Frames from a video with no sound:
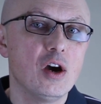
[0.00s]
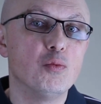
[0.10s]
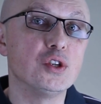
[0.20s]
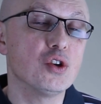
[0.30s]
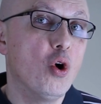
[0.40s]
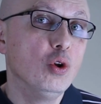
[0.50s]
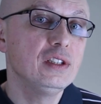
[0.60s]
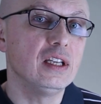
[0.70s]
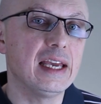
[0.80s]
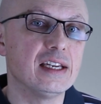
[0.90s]
With all
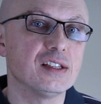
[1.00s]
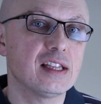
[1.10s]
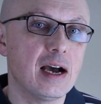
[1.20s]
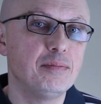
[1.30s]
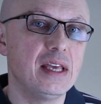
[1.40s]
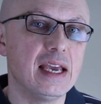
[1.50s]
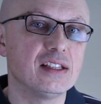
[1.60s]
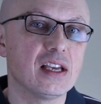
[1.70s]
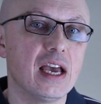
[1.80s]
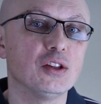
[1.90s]
the latest
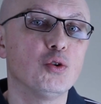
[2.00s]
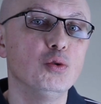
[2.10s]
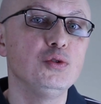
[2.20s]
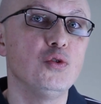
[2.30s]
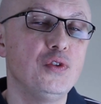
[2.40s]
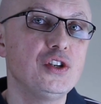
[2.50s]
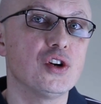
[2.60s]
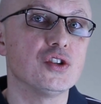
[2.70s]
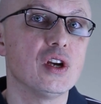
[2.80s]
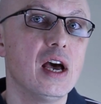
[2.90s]
updates and cool new
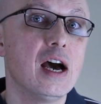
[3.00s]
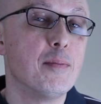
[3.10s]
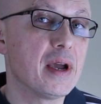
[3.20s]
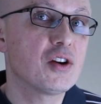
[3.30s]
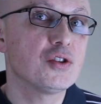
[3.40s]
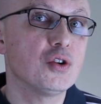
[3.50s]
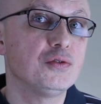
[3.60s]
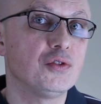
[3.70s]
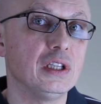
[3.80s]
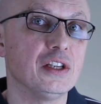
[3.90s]
features
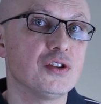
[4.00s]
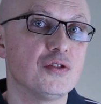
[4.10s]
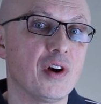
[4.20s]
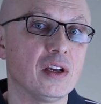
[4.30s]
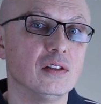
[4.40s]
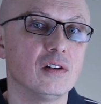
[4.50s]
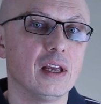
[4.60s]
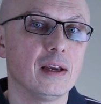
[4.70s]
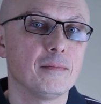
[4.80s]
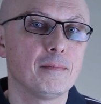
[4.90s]
Microsoft releases regularly.